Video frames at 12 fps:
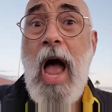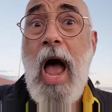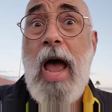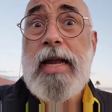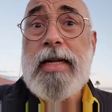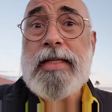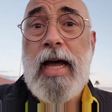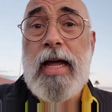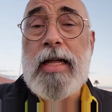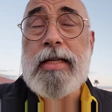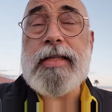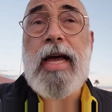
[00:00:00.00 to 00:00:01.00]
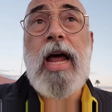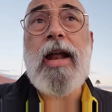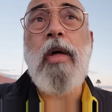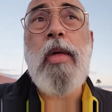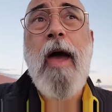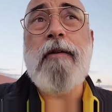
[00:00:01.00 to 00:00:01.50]
I need to get inside. I
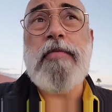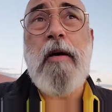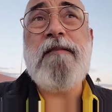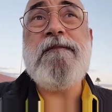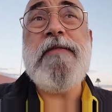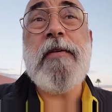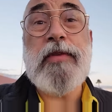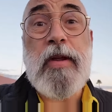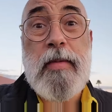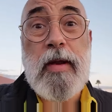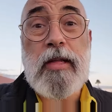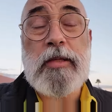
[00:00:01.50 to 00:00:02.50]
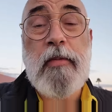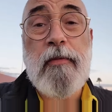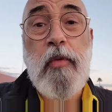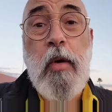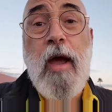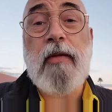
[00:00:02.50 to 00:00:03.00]
only have about 50 minutes
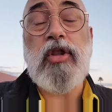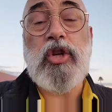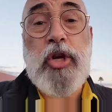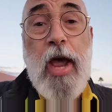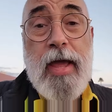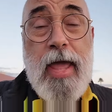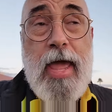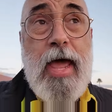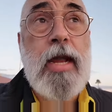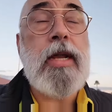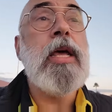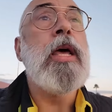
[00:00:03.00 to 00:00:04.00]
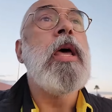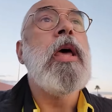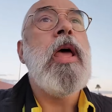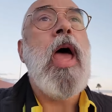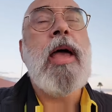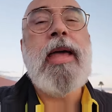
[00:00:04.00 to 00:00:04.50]
before I have to check in
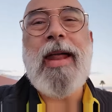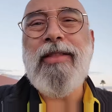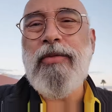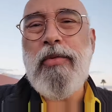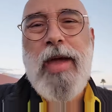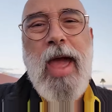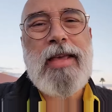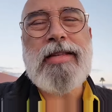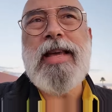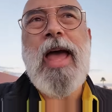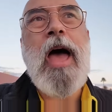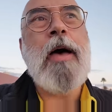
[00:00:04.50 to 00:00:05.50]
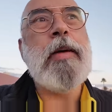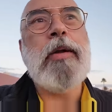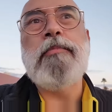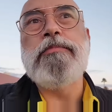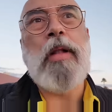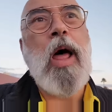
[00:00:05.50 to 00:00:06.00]
and getting through KCM
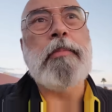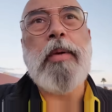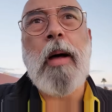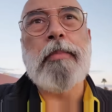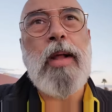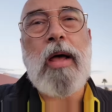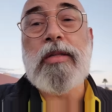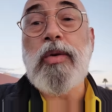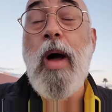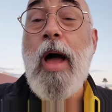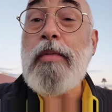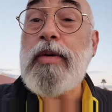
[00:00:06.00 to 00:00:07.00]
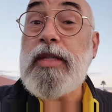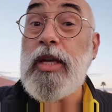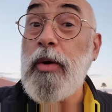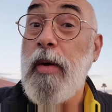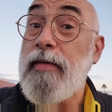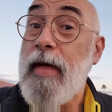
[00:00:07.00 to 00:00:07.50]
and blah, blah, blah. So I will see
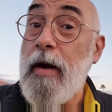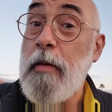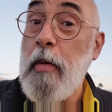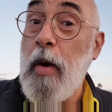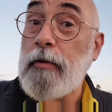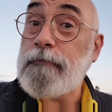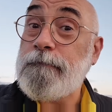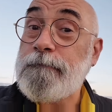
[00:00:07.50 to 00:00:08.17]
you in the airport.